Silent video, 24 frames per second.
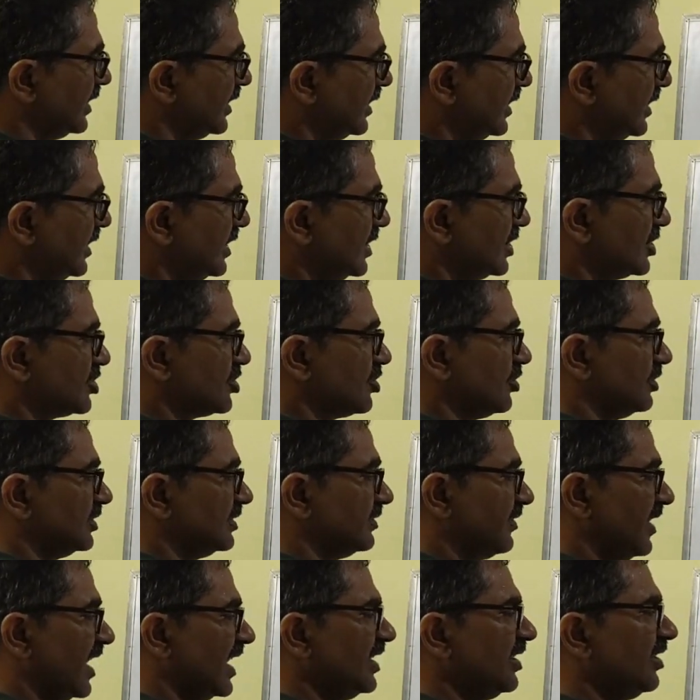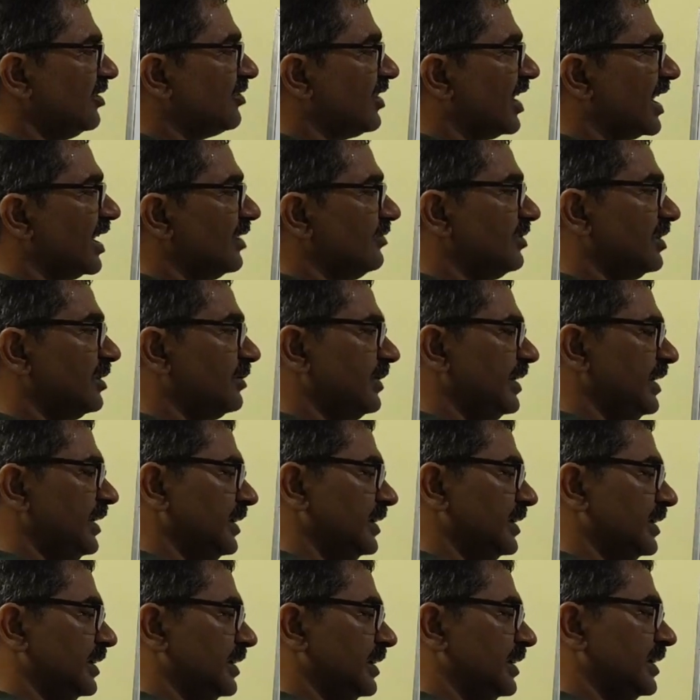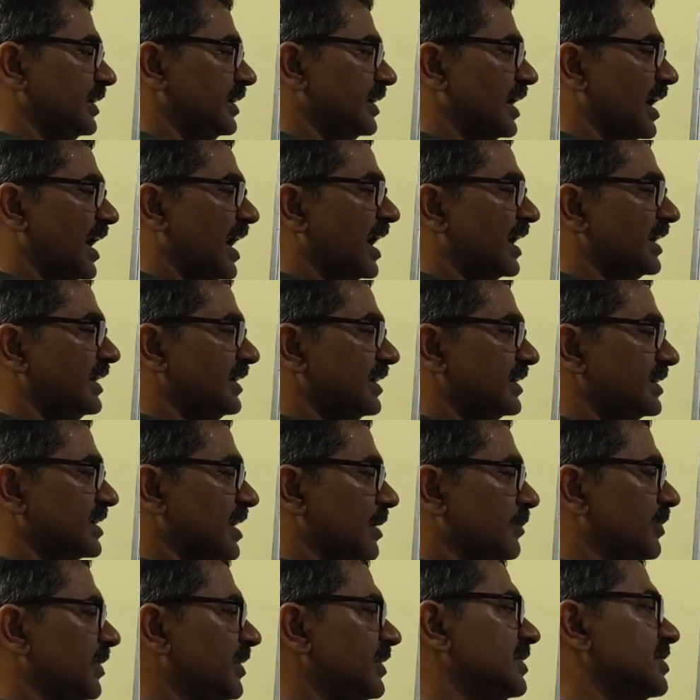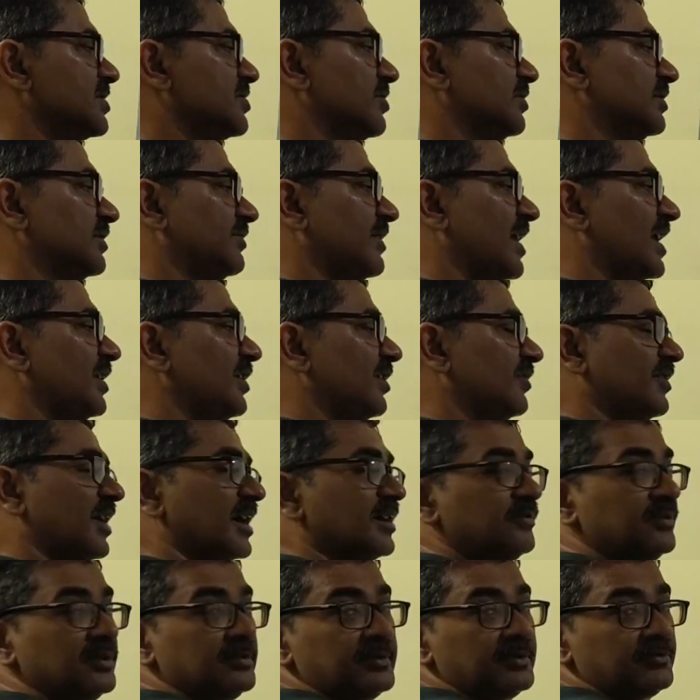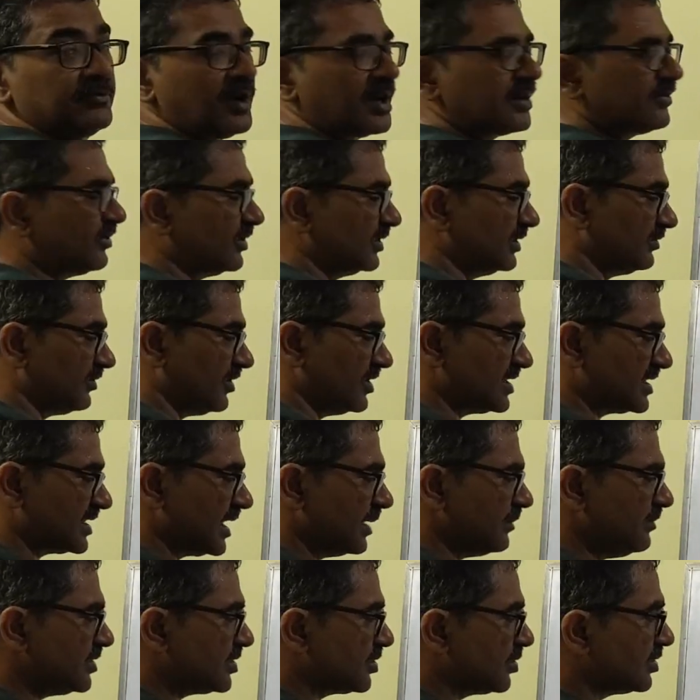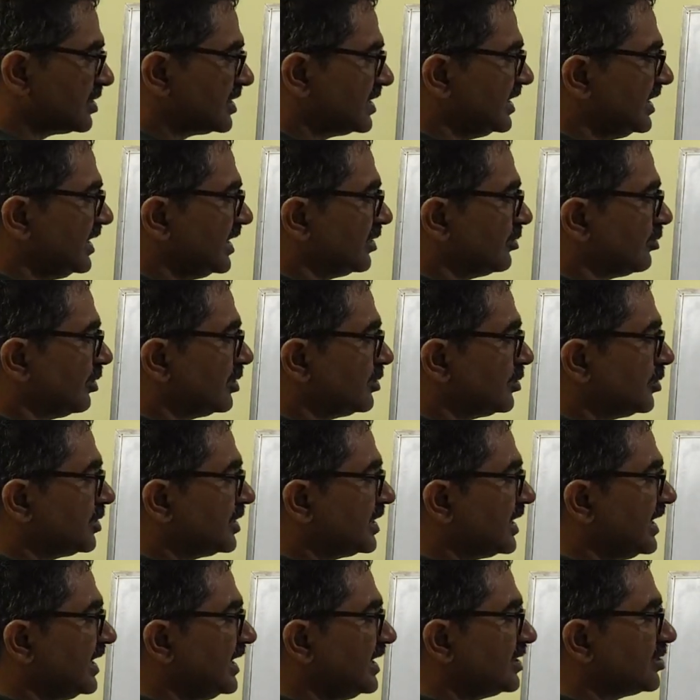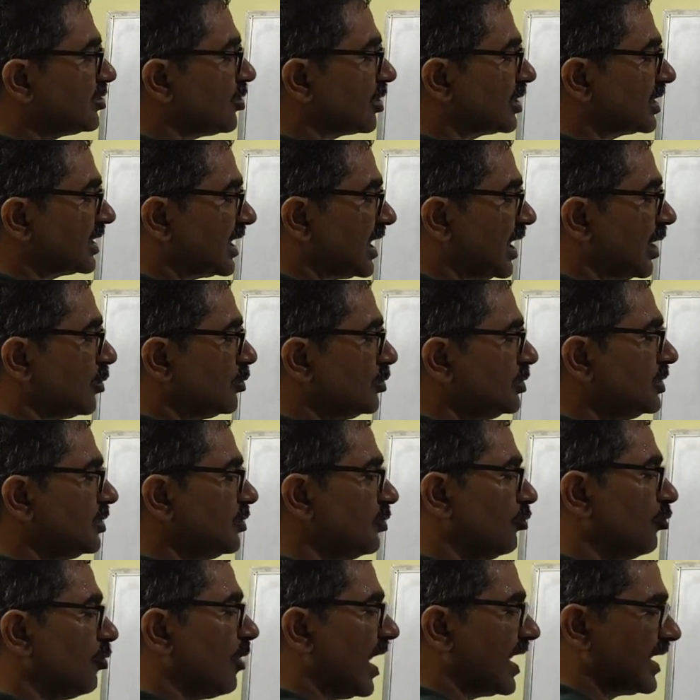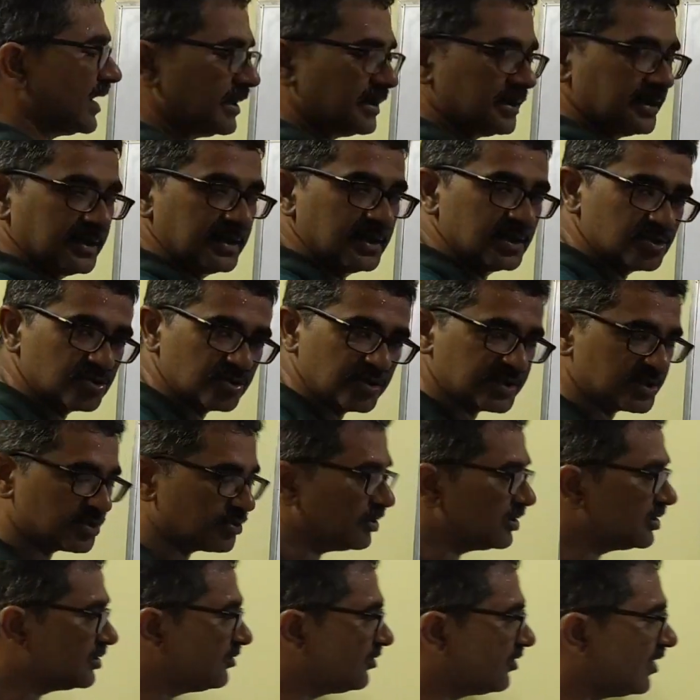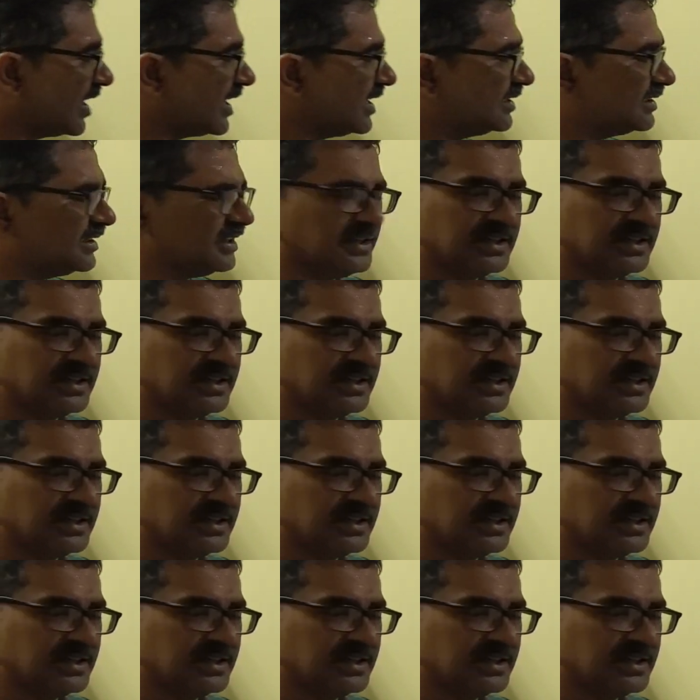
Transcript: So the value of I will be I in tuple, so the value of I will be 1 for the first time. So C equal to t dot count 1. So it's going to find the